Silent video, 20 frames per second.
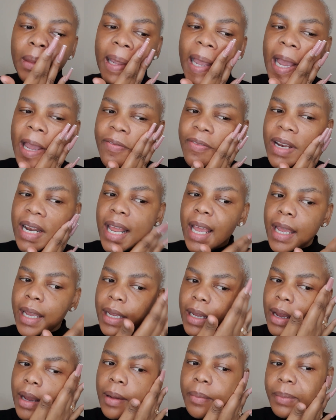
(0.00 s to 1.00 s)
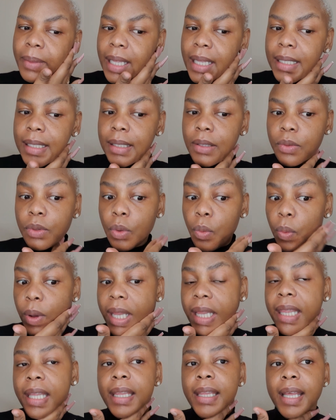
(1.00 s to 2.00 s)
I feel like that's the
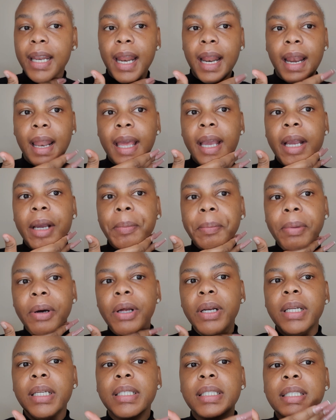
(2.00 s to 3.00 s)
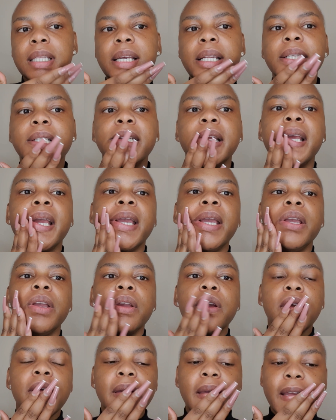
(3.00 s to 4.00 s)
one thing that I like about it, is that
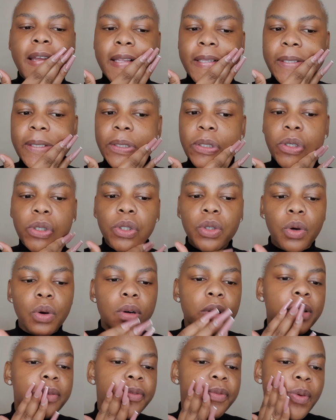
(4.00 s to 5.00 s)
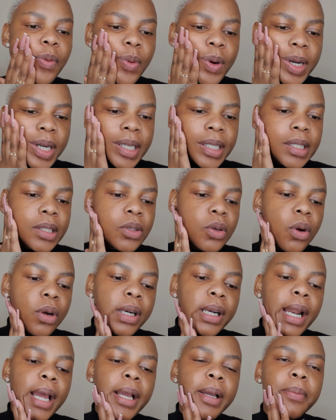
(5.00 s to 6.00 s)
it's not only focused on
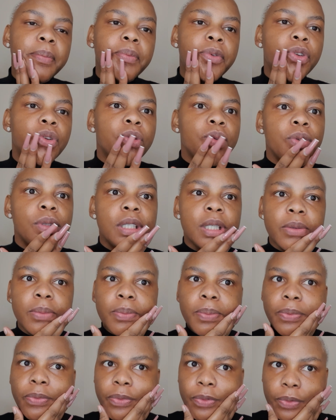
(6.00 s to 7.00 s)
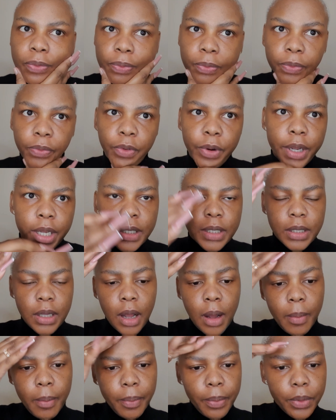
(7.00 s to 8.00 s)
like beauty, for
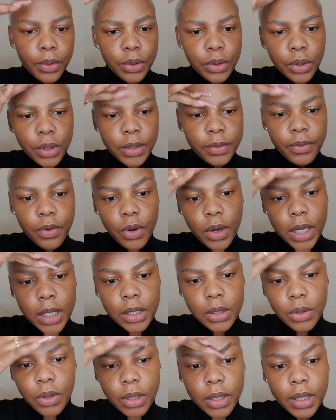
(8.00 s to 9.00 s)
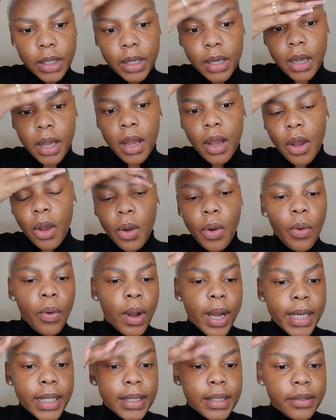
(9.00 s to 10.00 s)
example. So it's focused on
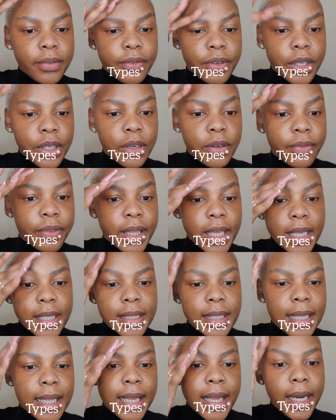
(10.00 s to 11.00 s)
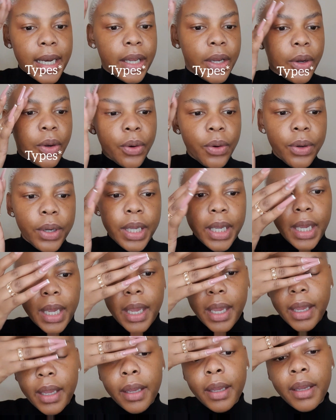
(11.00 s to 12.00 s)
quite a different of things: cleaning,
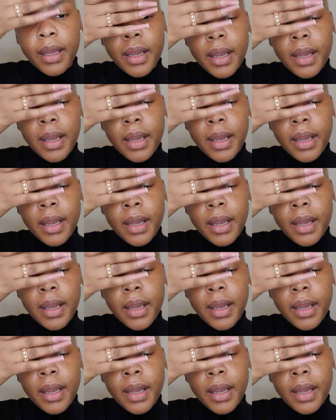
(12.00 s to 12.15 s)
cooking,